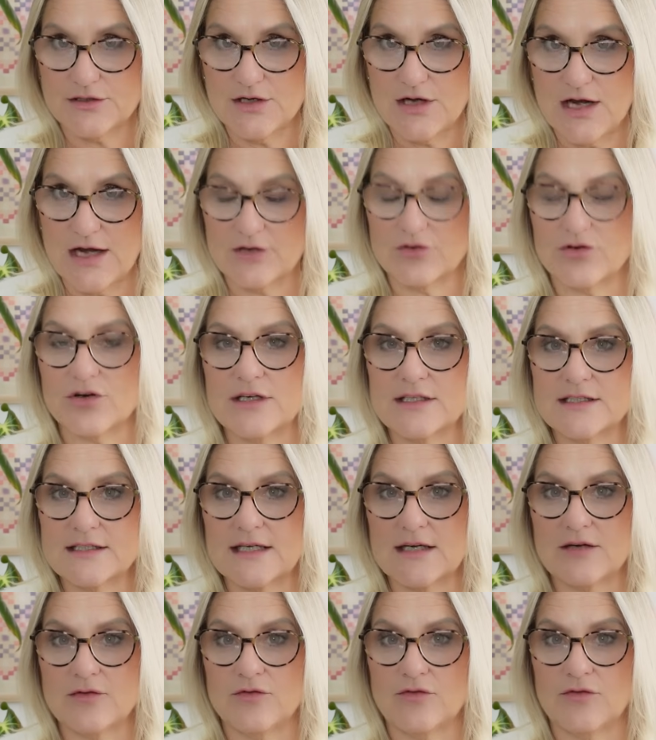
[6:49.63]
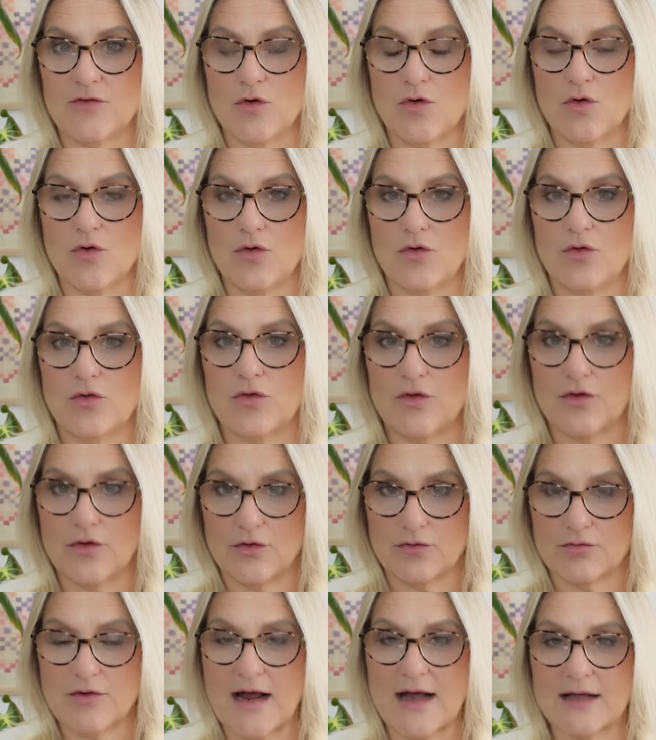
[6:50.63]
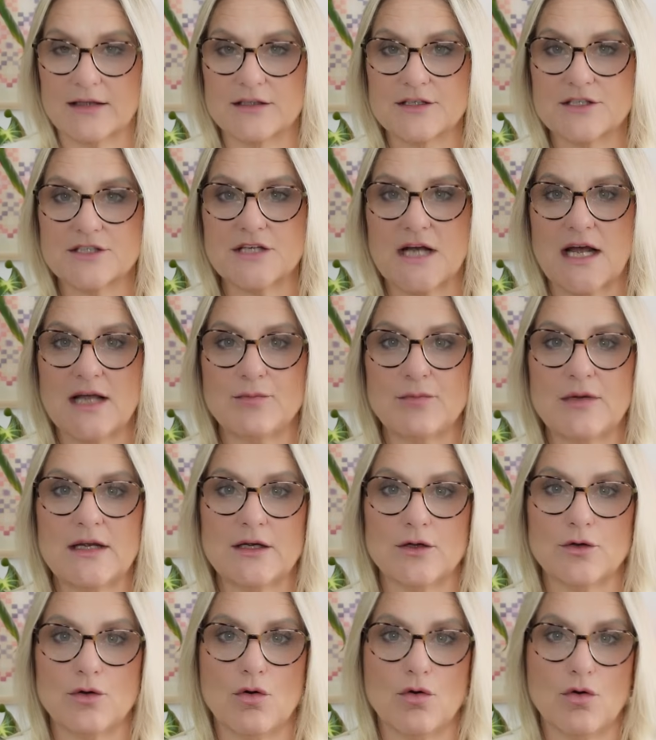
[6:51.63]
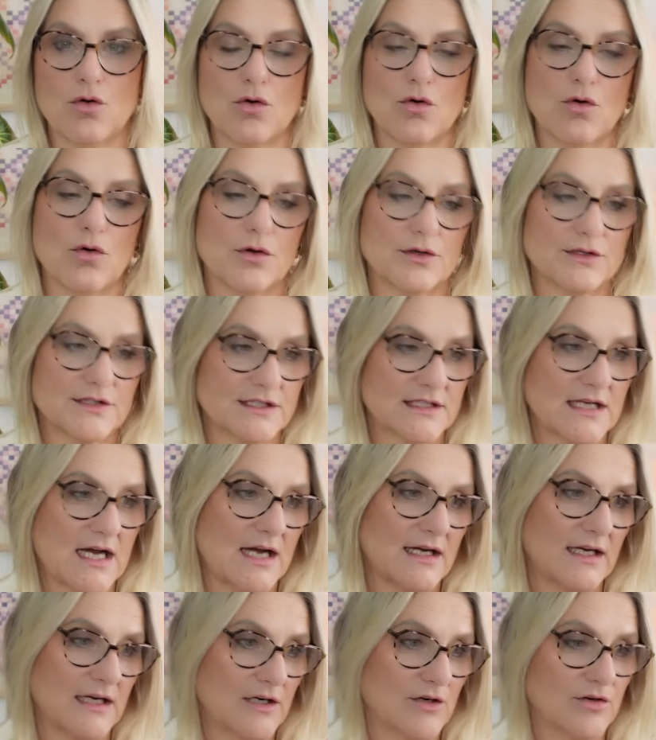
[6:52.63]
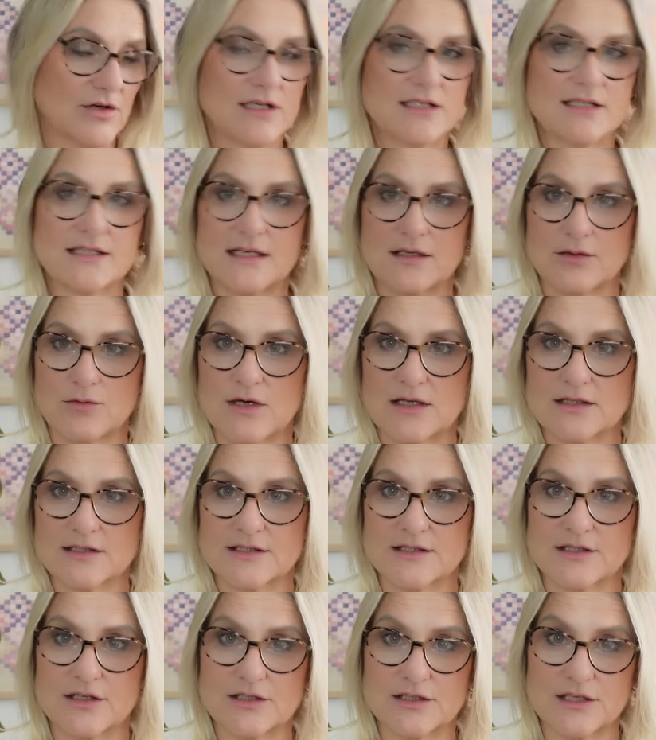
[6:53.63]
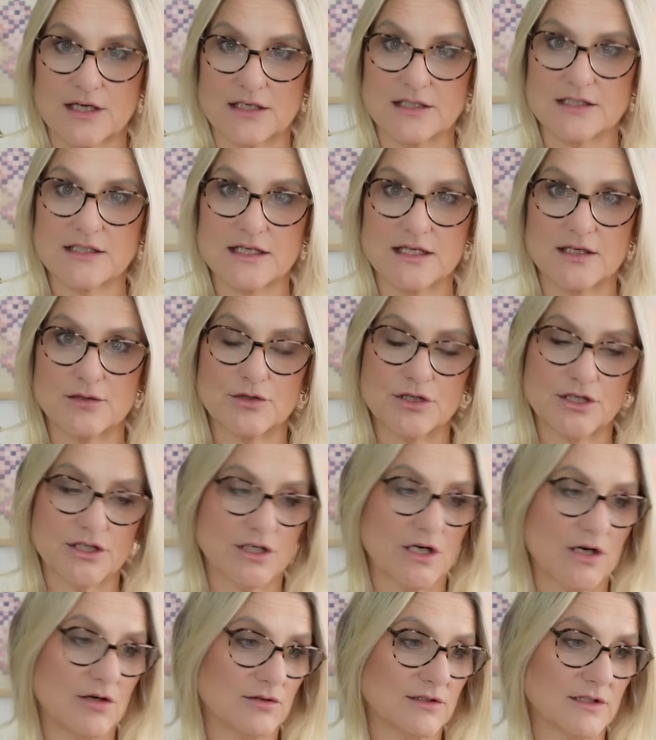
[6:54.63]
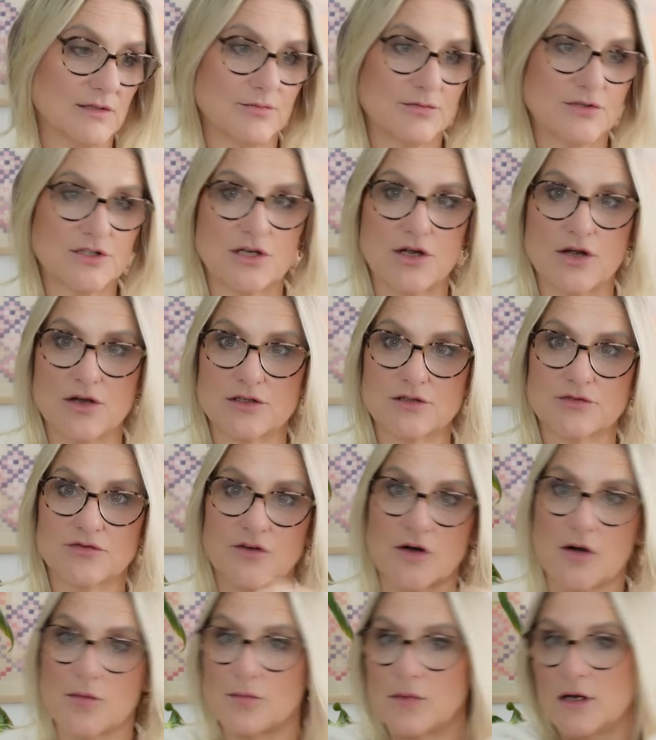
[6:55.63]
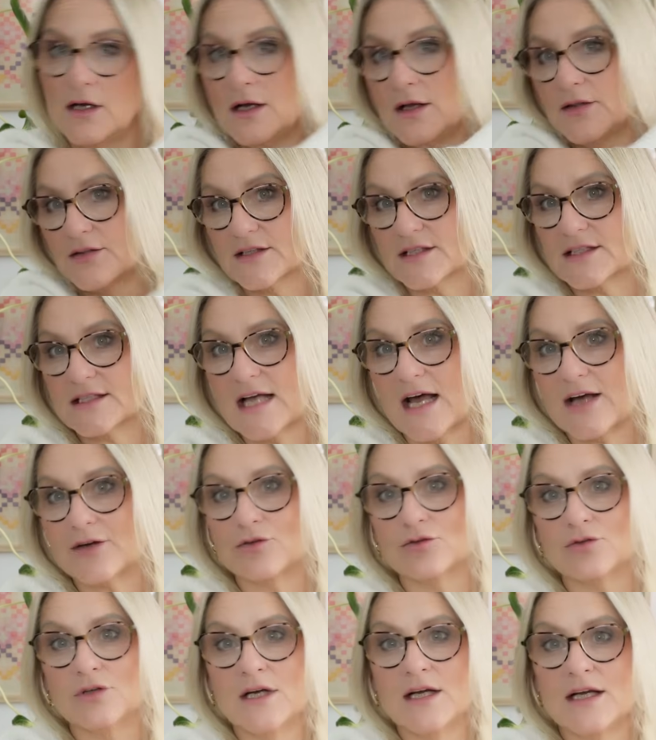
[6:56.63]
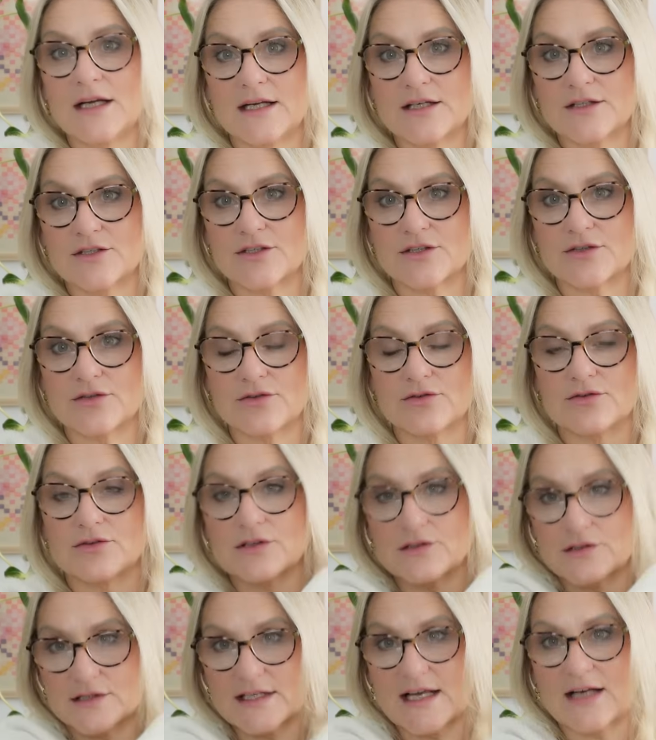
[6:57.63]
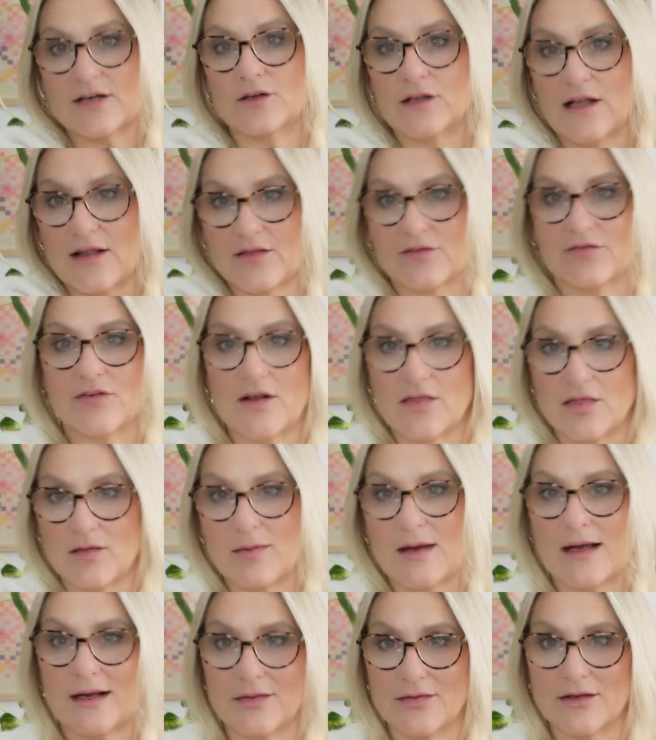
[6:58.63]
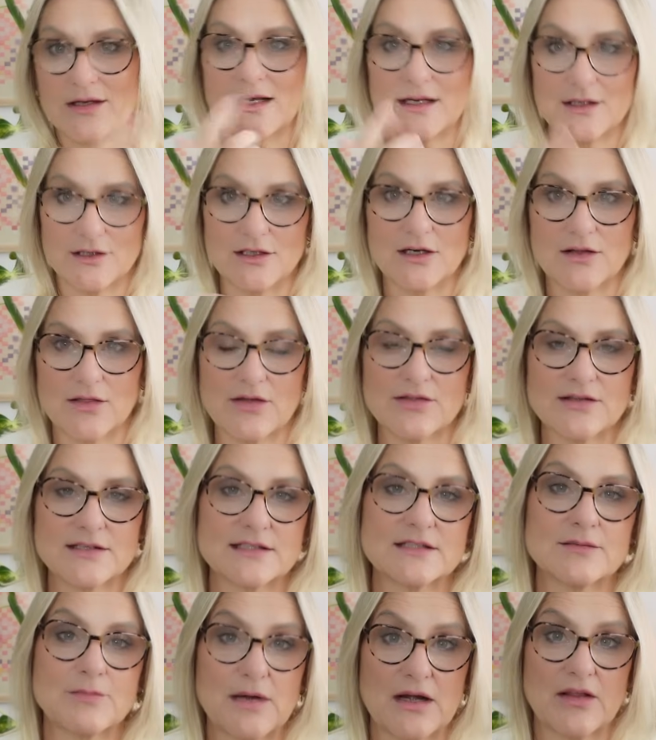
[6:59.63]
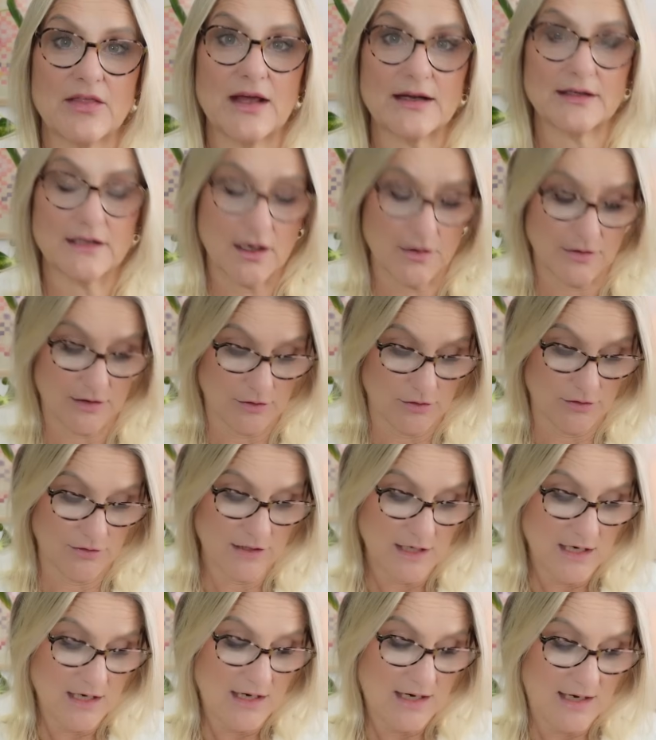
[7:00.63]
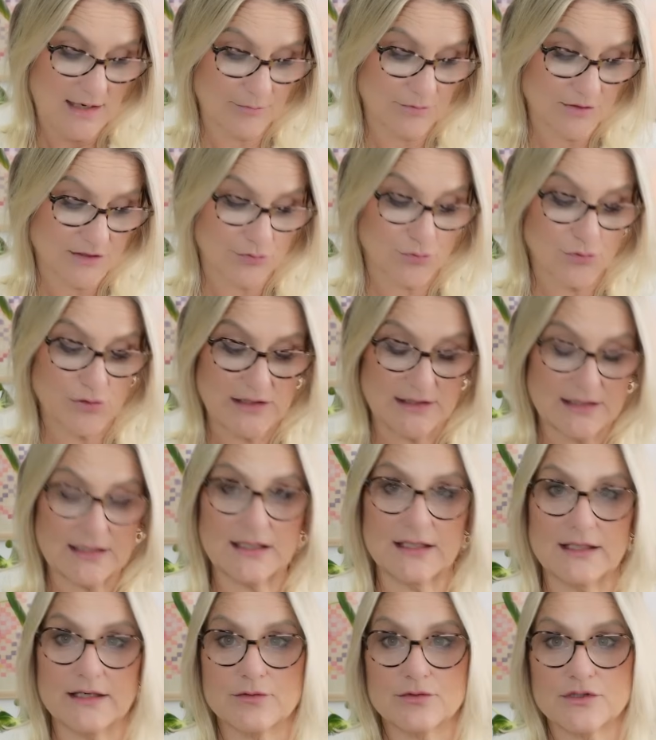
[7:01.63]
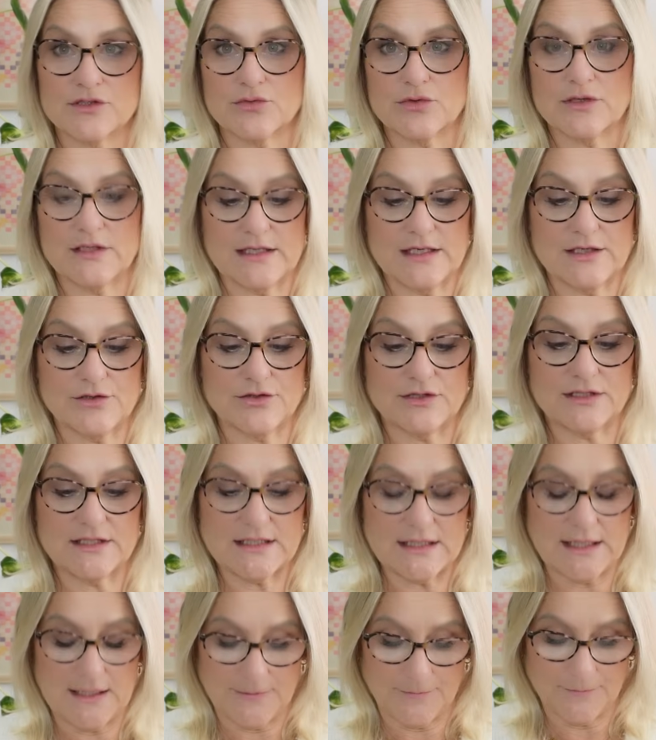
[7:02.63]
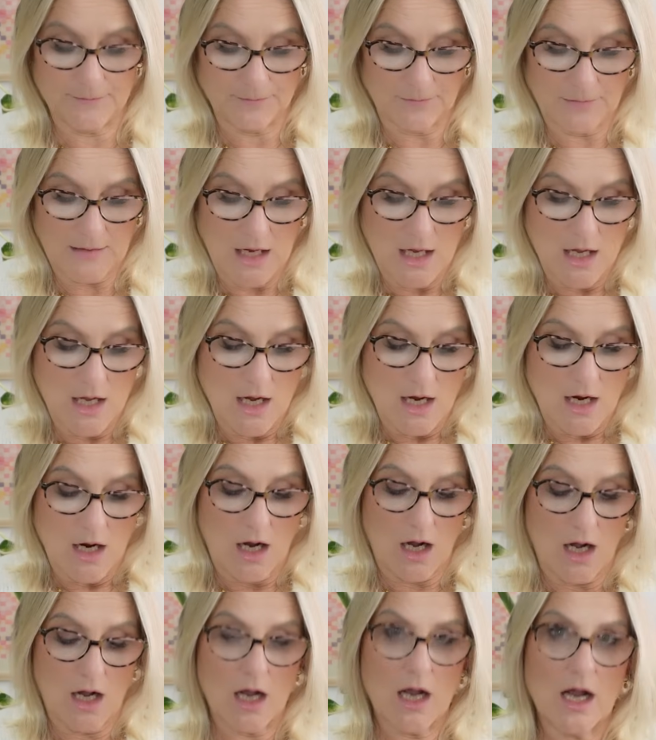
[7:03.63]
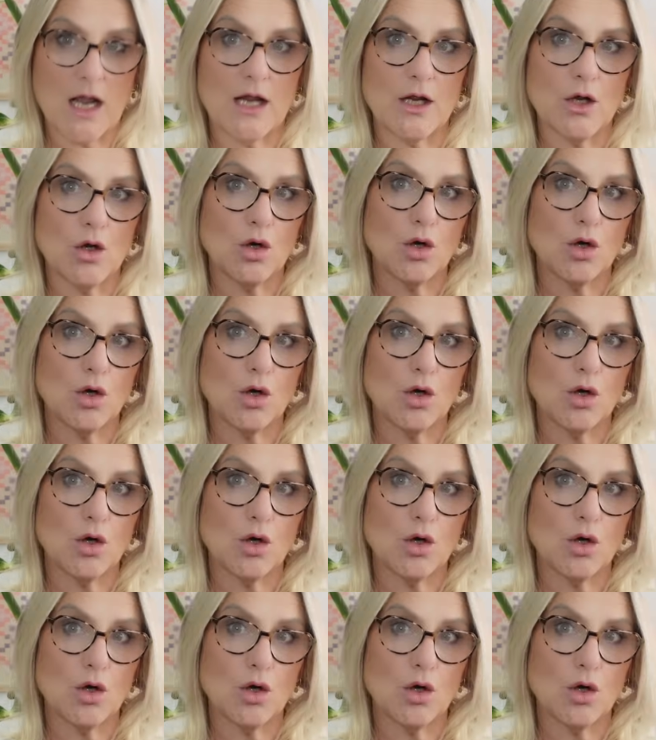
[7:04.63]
increasing for the raglan shaping, or start increasing once the contiguous shoulder turned from the saddle into the saddle and the front and the back and the neck, you know, there's a bit of that going on. It was really clear, it was really interesting. I